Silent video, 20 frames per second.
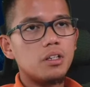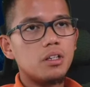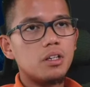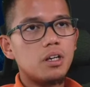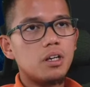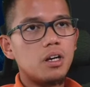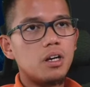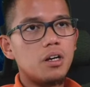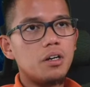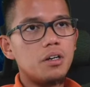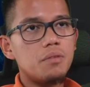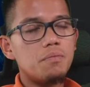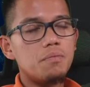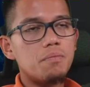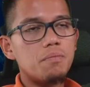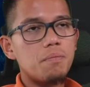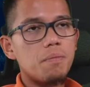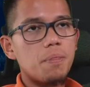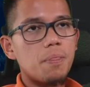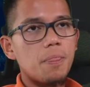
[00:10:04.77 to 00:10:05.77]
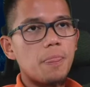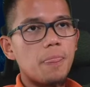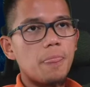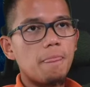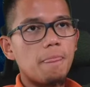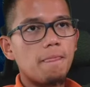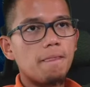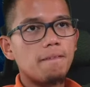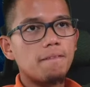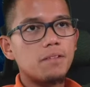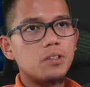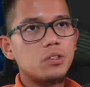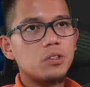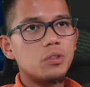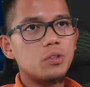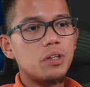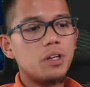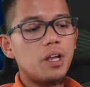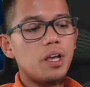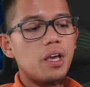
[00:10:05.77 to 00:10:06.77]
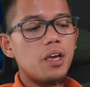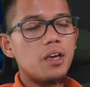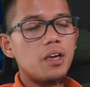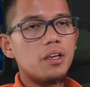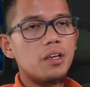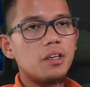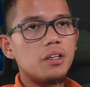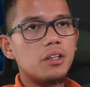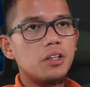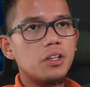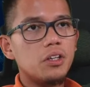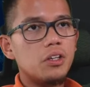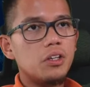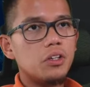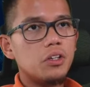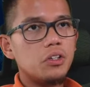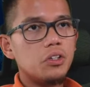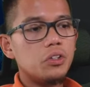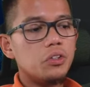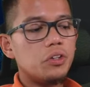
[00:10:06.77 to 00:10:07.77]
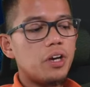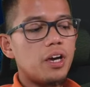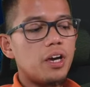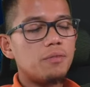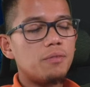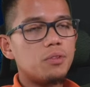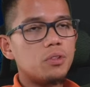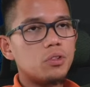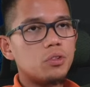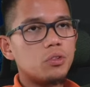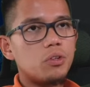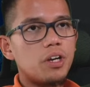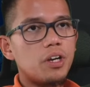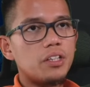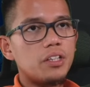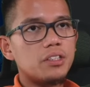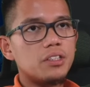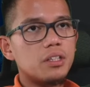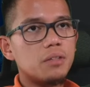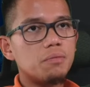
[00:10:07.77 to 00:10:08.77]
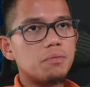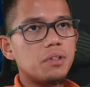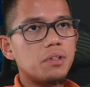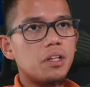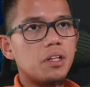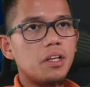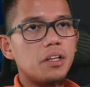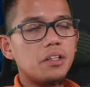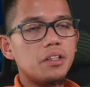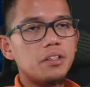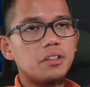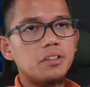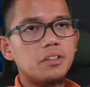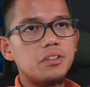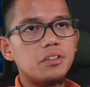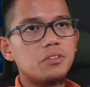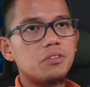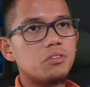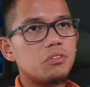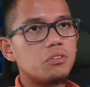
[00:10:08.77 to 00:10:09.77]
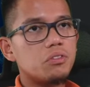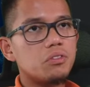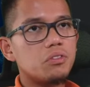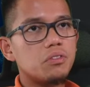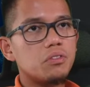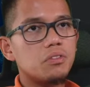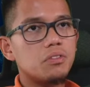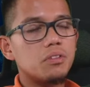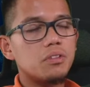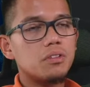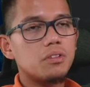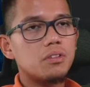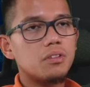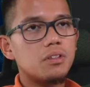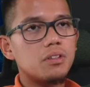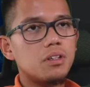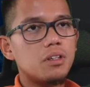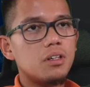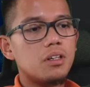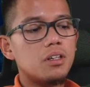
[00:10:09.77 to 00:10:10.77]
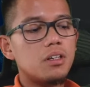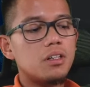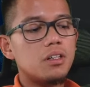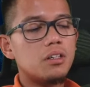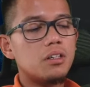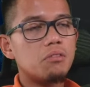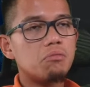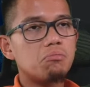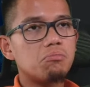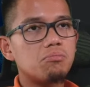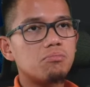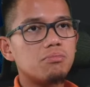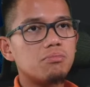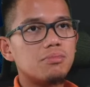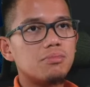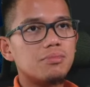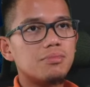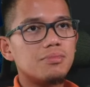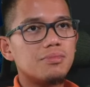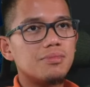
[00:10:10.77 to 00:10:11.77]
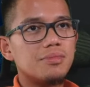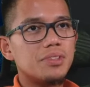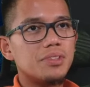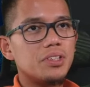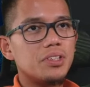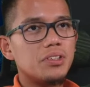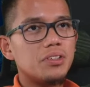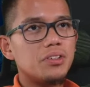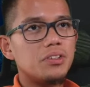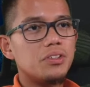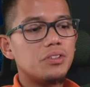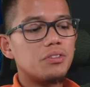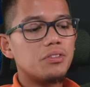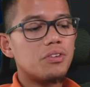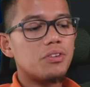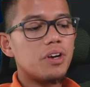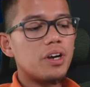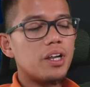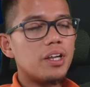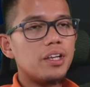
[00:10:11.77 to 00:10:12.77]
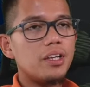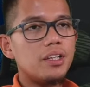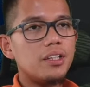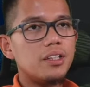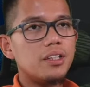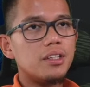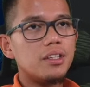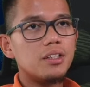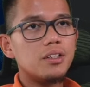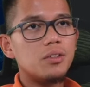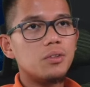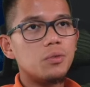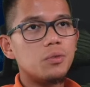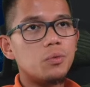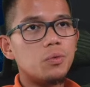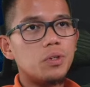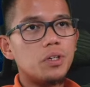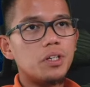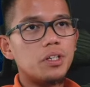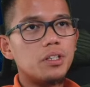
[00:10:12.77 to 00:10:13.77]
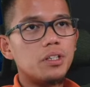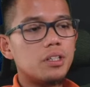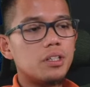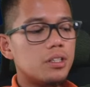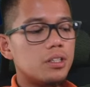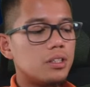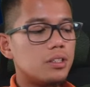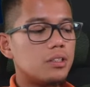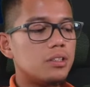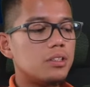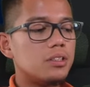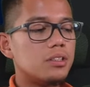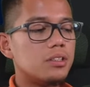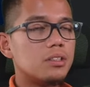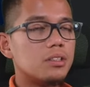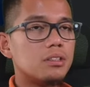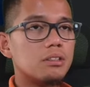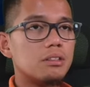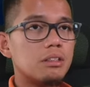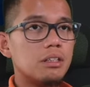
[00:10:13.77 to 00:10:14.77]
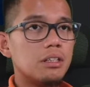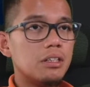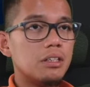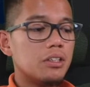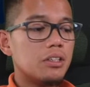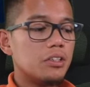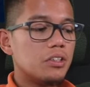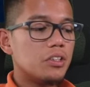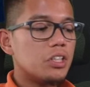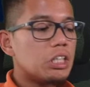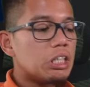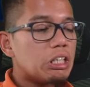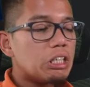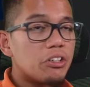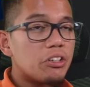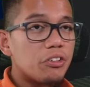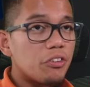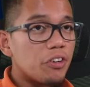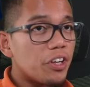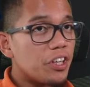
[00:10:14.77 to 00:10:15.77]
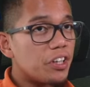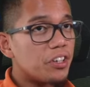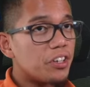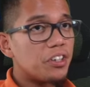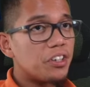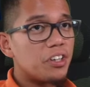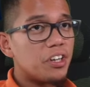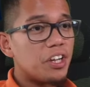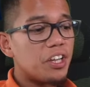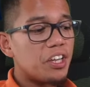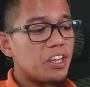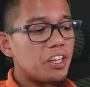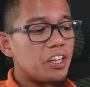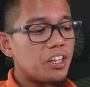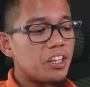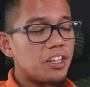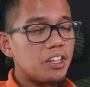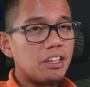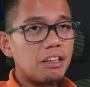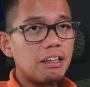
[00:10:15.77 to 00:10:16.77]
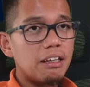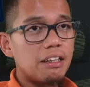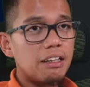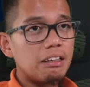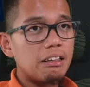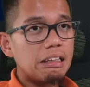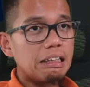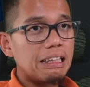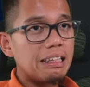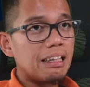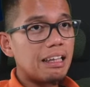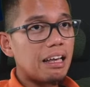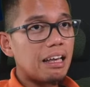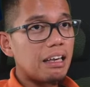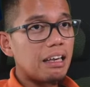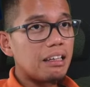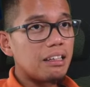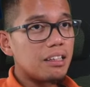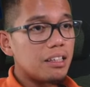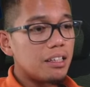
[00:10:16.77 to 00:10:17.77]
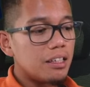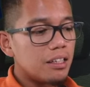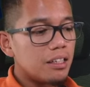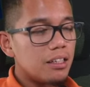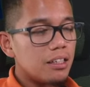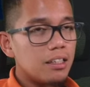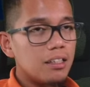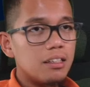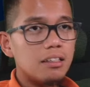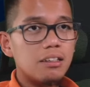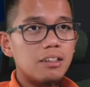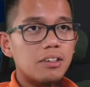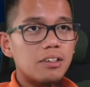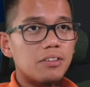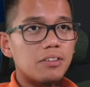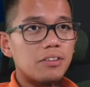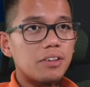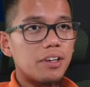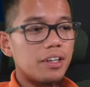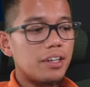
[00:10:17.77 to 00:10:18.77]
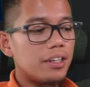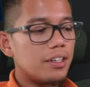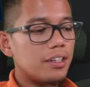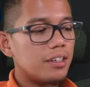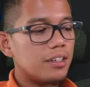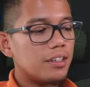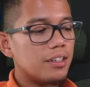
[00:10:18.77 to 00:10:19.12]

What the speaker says: um, to an A, you'll have to write something like if uh, grade 1 is greater than 90, right?